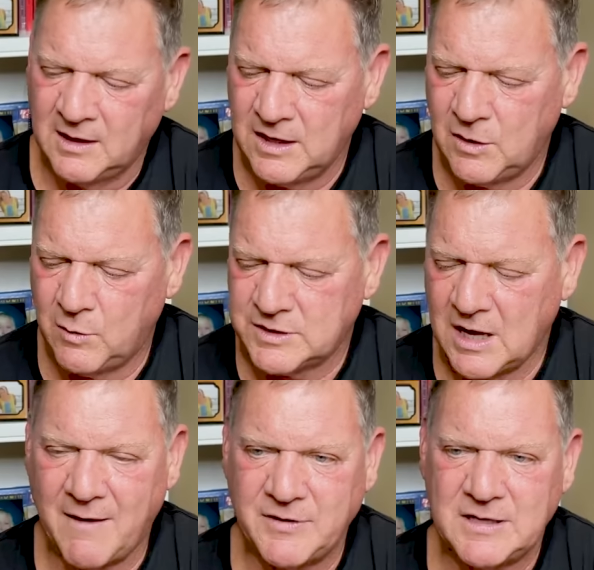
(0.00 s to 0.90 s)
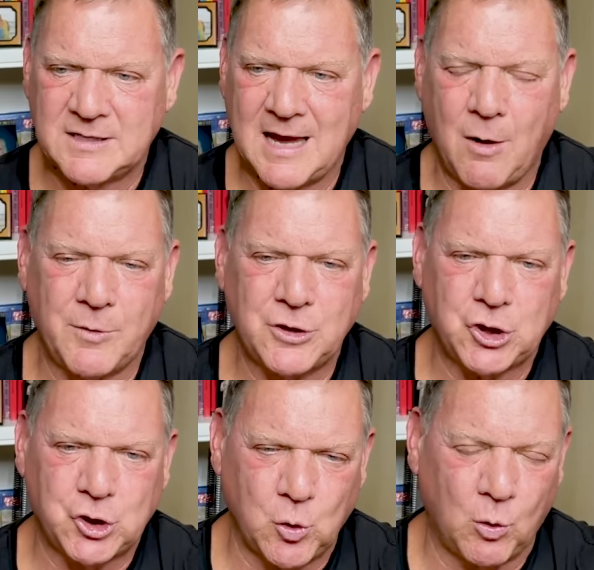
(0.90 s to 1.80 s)
you know, it's obvious how much
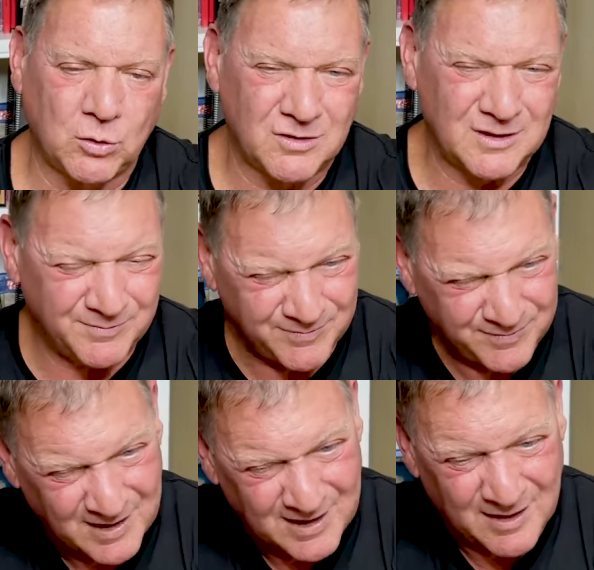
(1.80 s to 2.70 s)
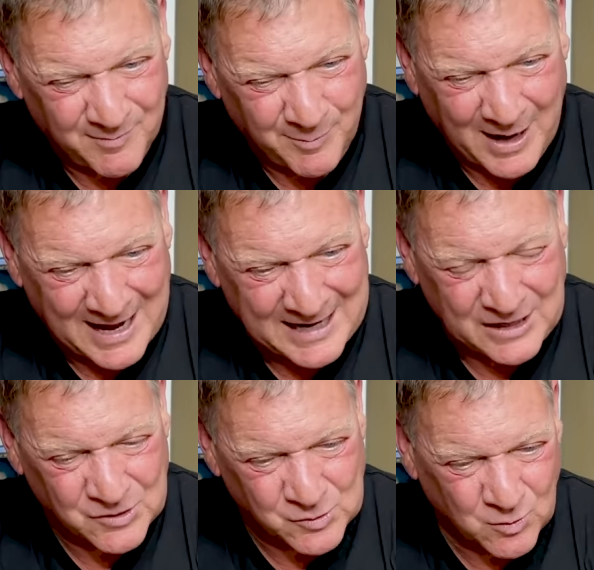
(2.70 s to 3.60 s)
shoulder and body
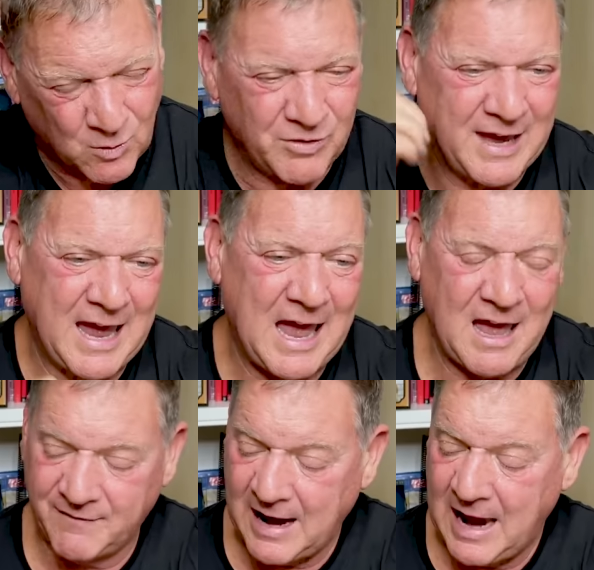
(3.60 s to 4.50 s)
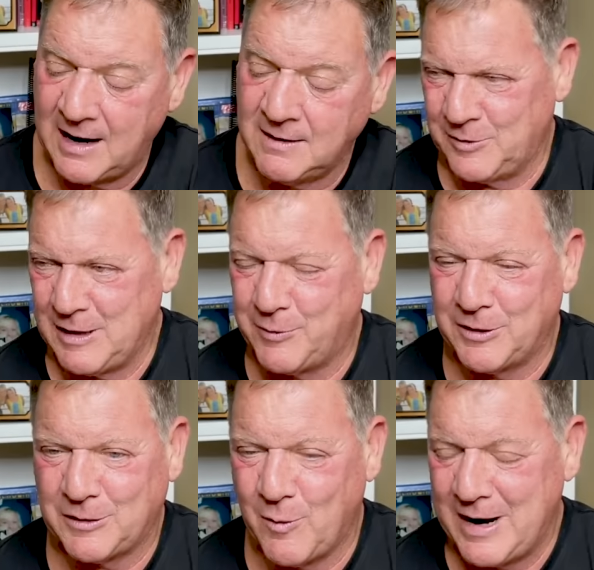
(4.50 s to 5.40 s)
control they have. And when they
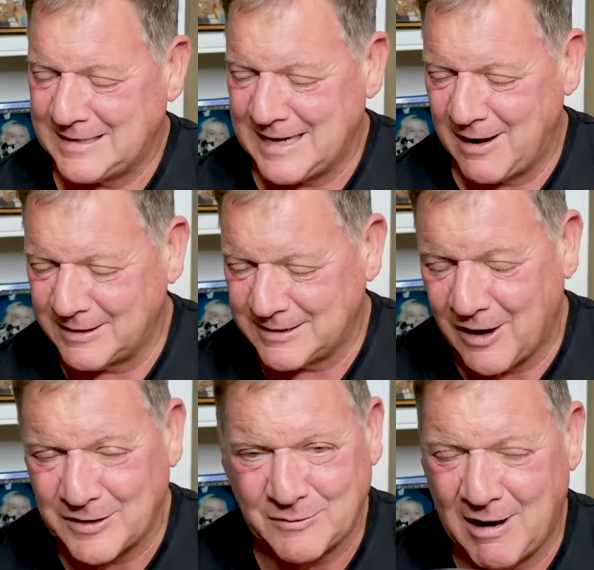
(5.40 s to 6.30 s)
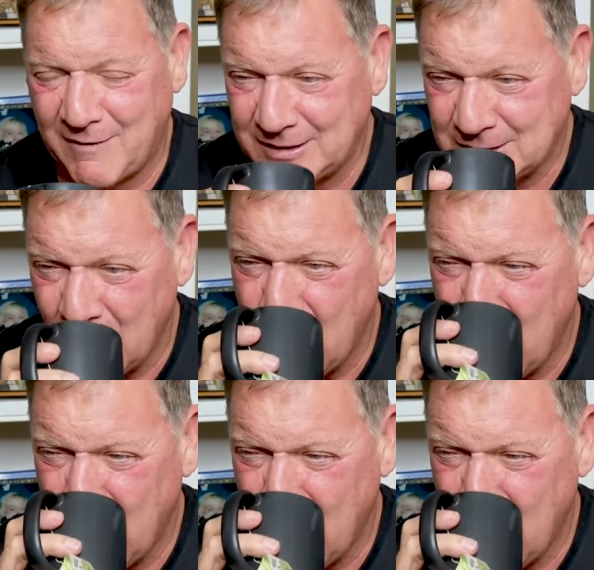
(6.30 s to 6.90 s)
put the weight down, it's also obvious